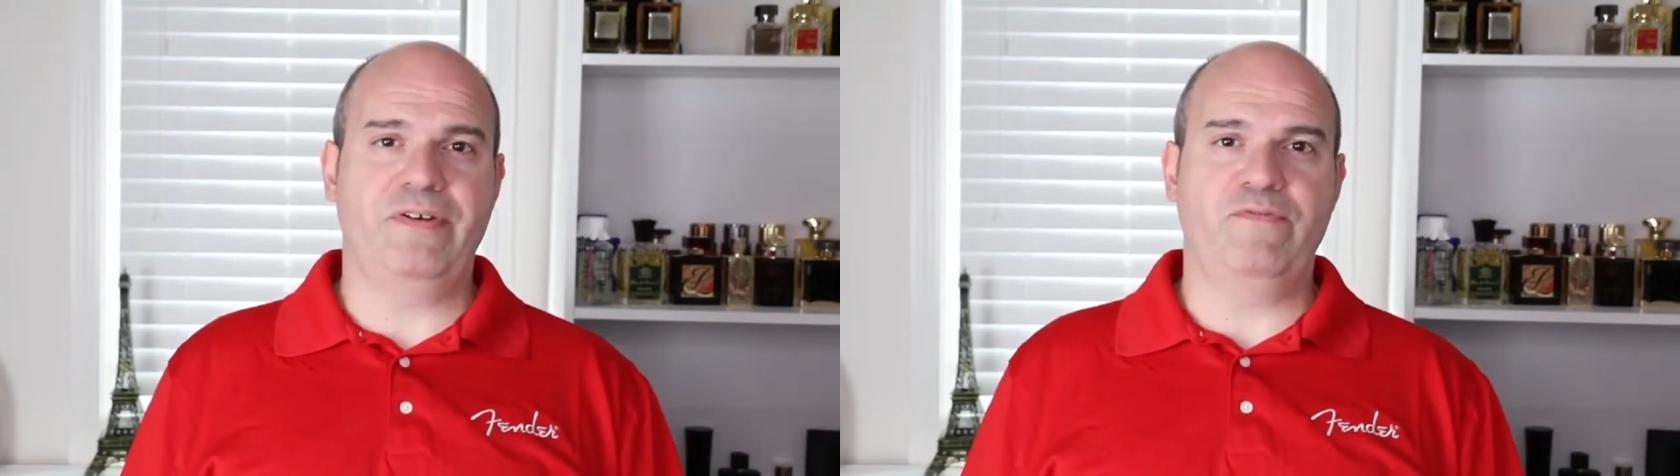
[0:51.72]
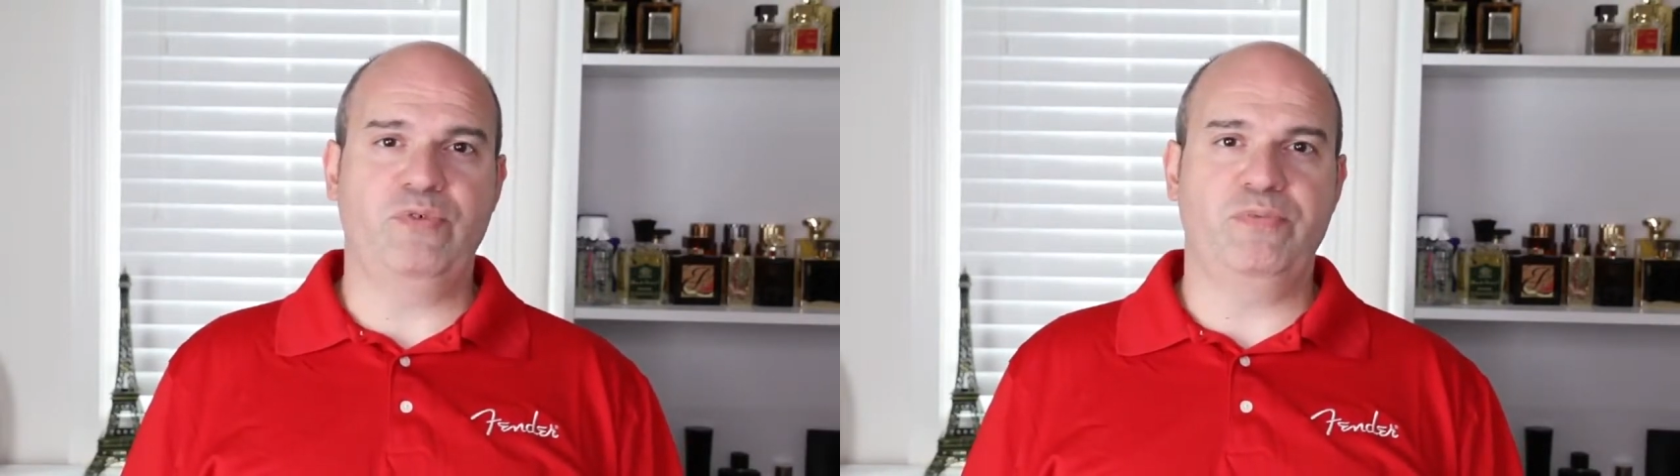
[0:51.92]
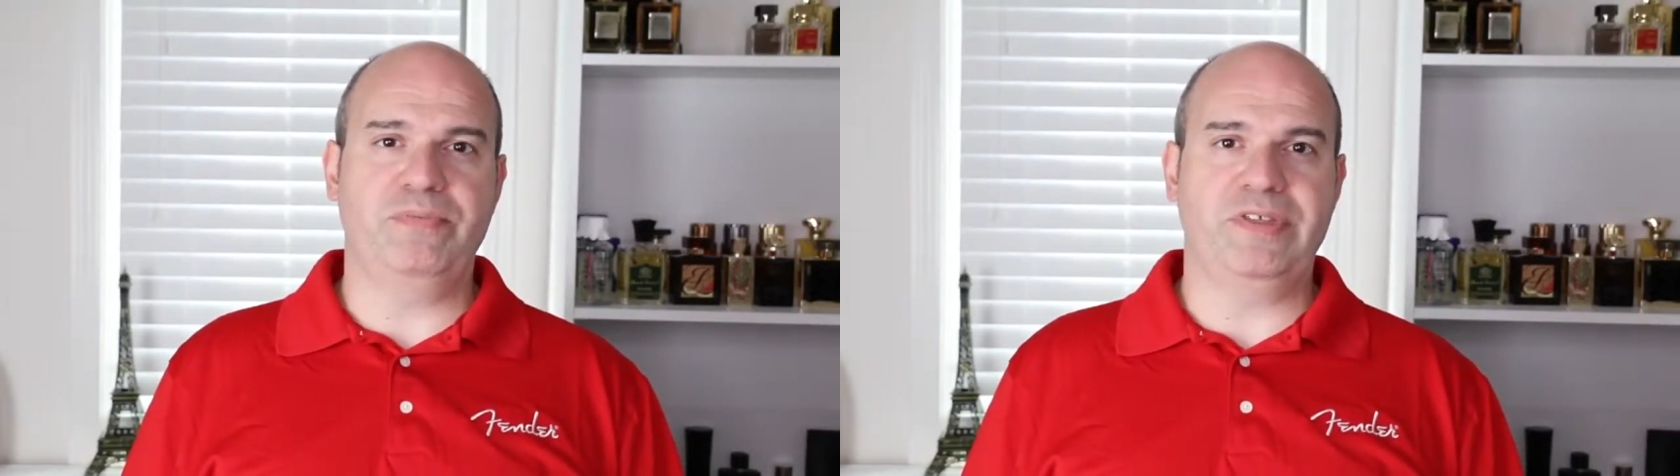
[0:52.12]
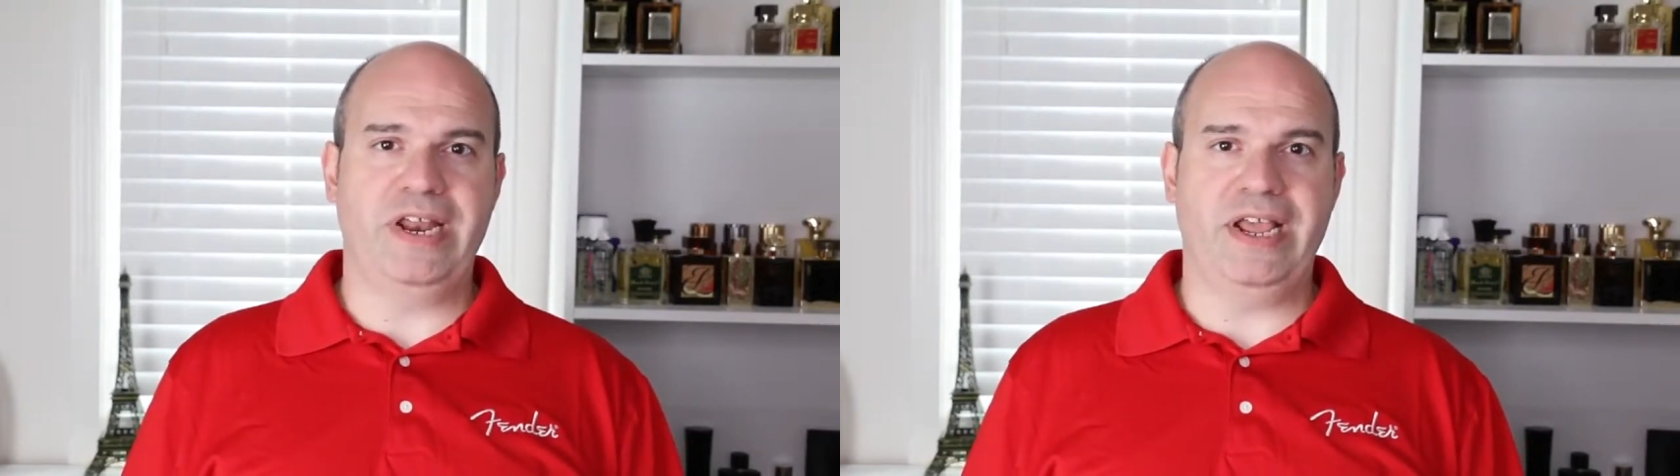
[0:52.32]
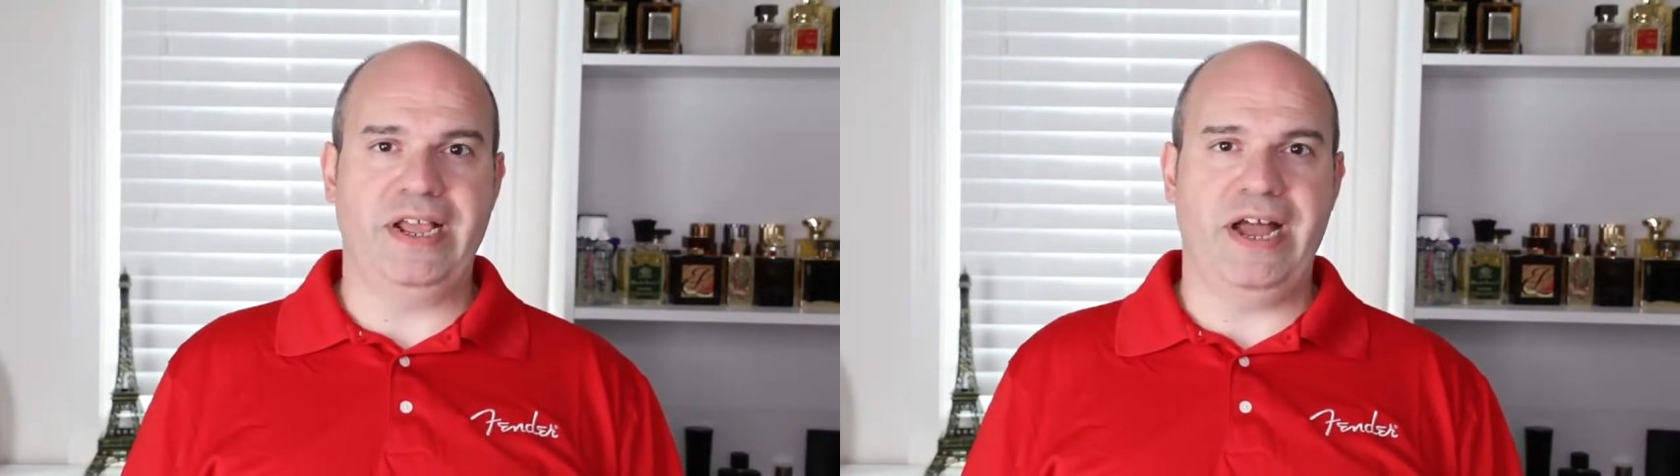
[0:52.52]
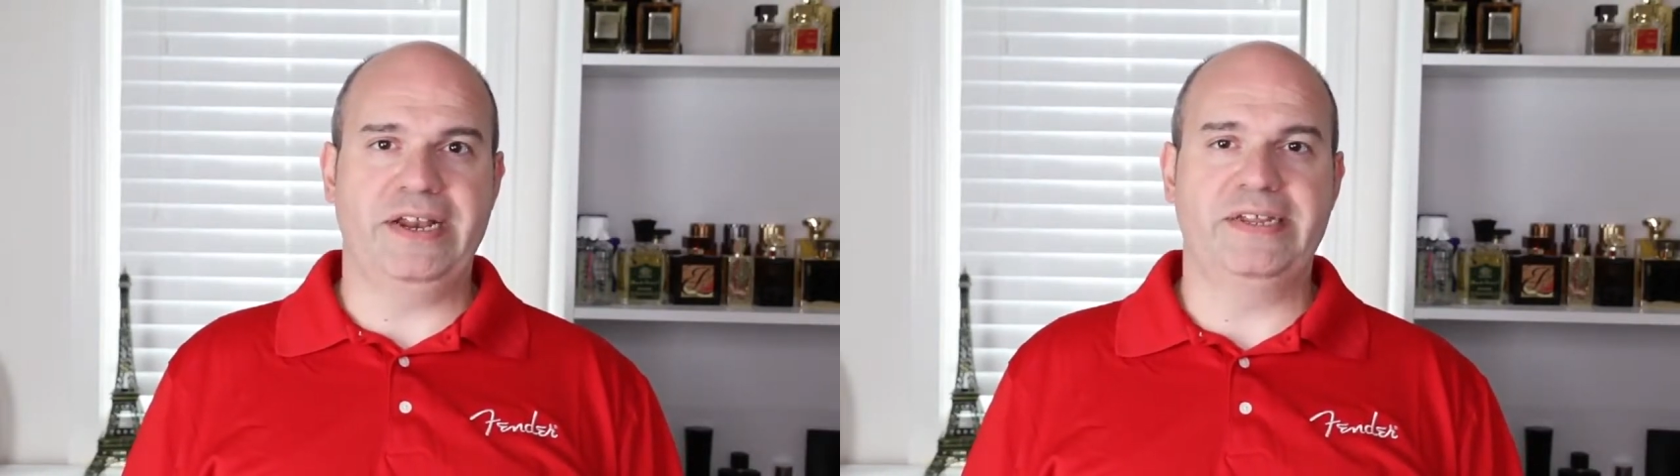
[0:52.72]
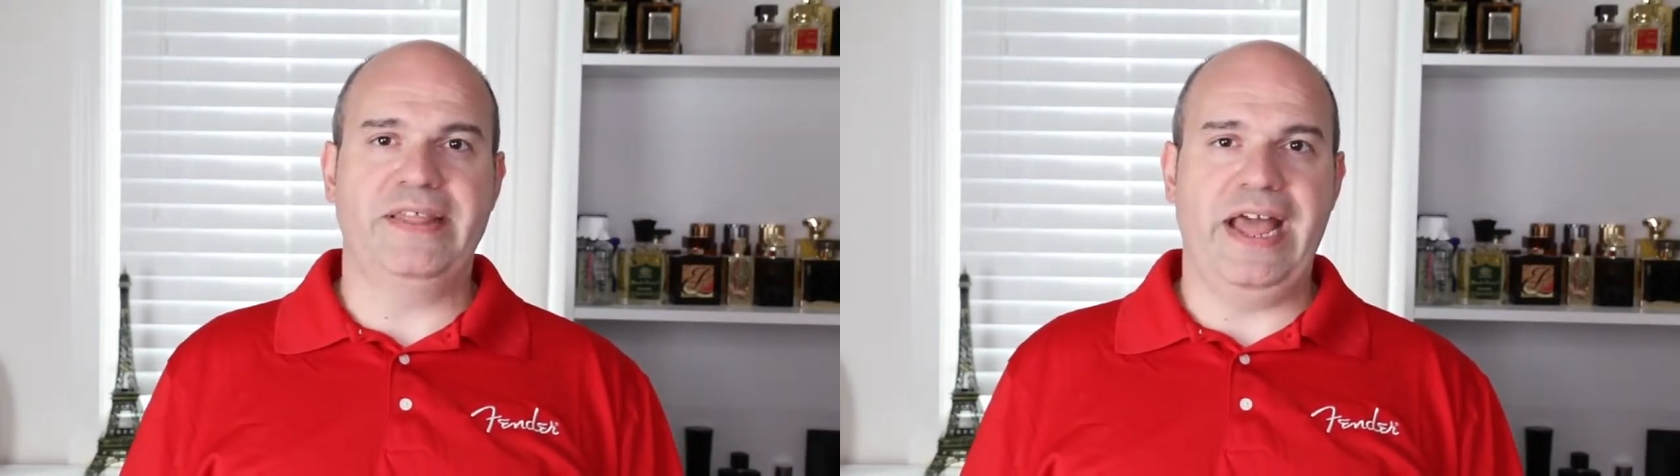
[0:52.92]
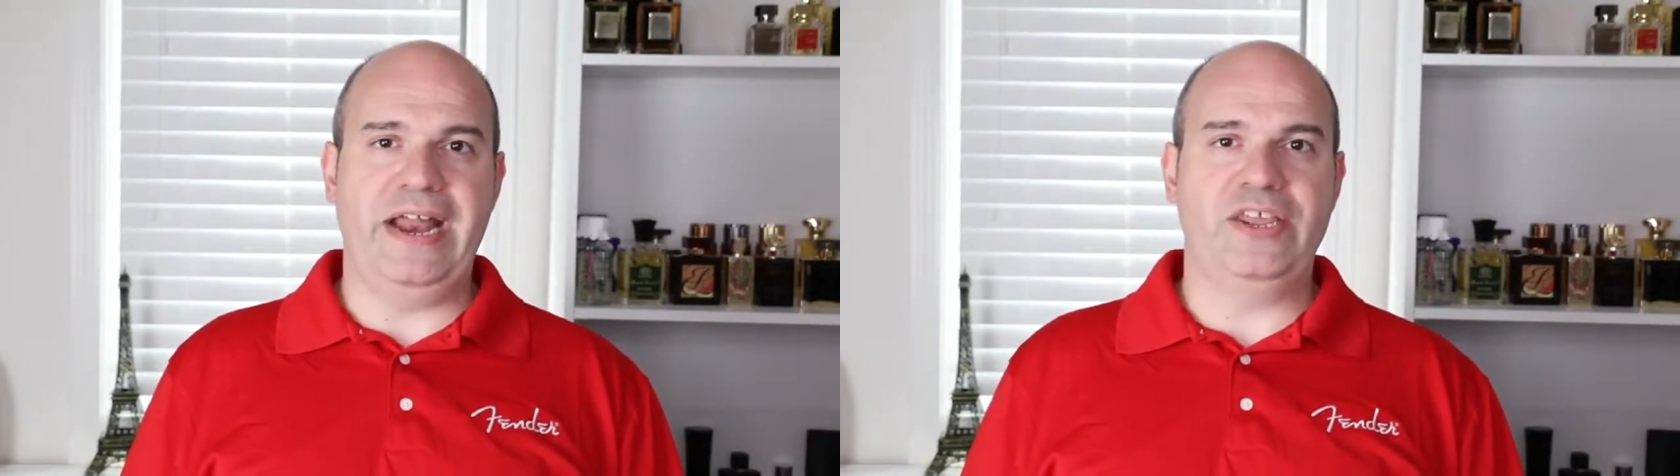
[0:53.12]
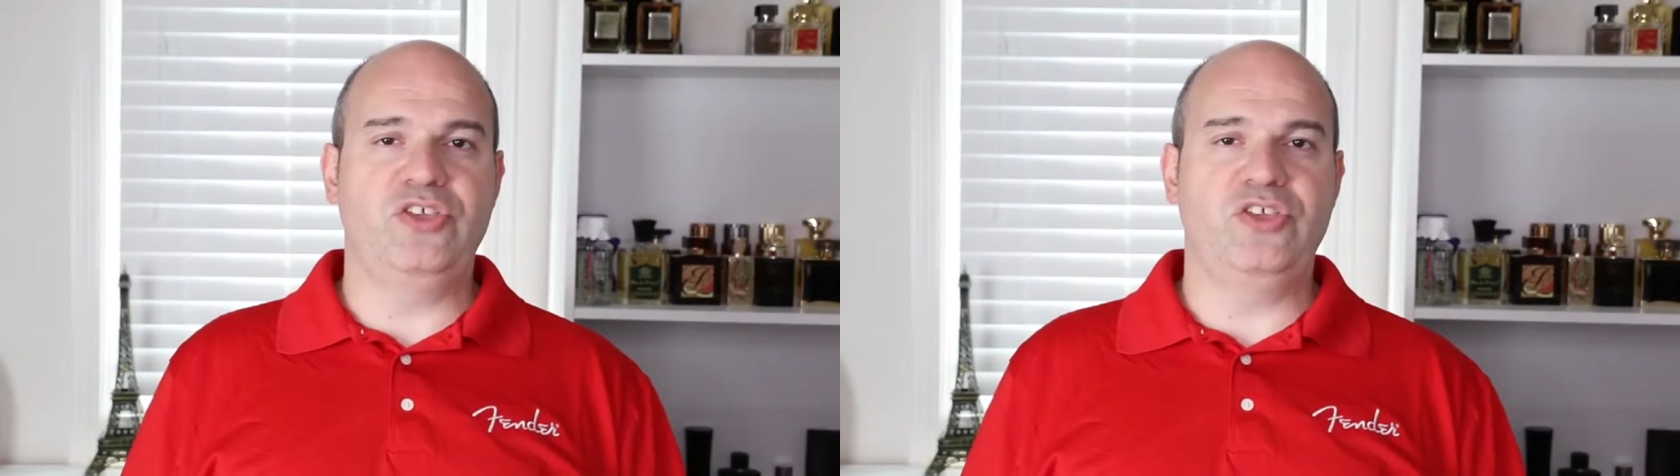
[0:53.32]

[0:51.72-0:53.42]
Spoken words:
perfumes that I got that